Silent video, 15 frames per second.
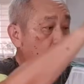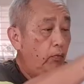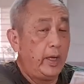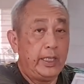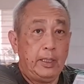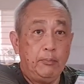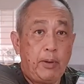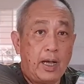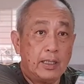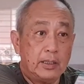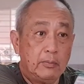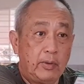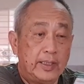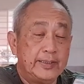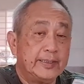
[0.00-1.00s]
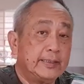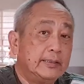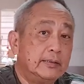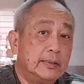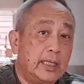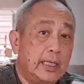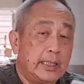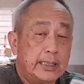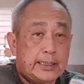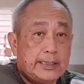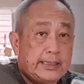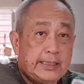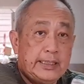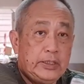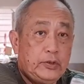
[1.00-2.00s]
to where they park the bicycle and
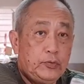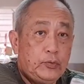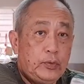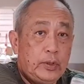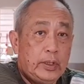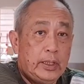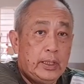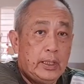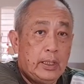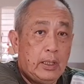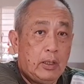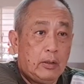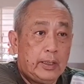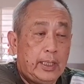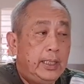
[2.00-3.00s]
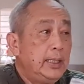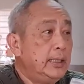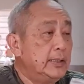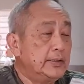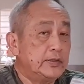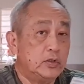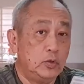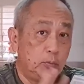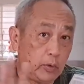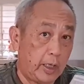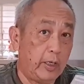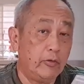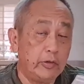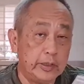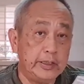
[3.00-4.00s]
continue. Okay, so
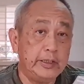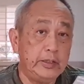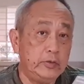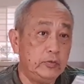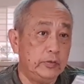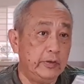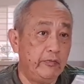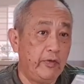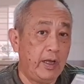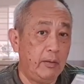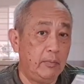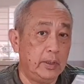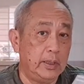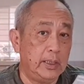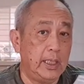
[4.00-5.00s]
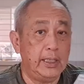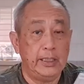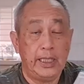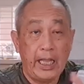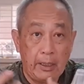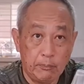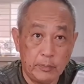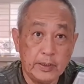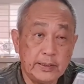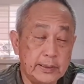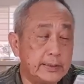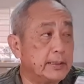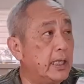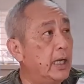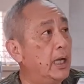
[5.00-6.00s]
priority to the family. And it
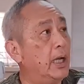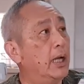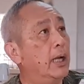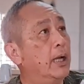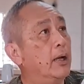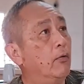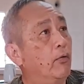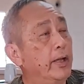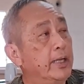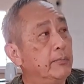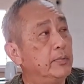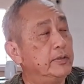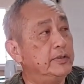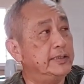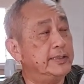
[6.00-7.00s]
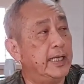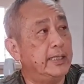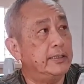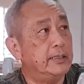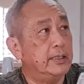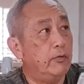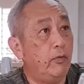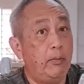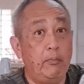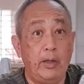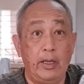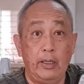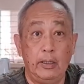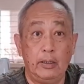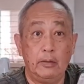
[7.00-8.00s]
happens, what happens is that when
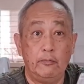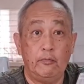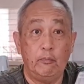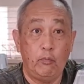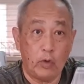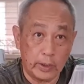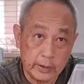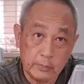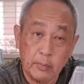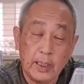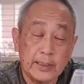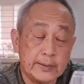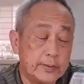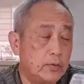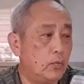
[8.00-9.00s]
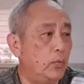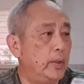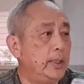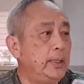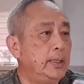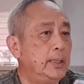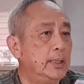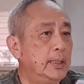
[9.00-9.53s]
my brother passed away,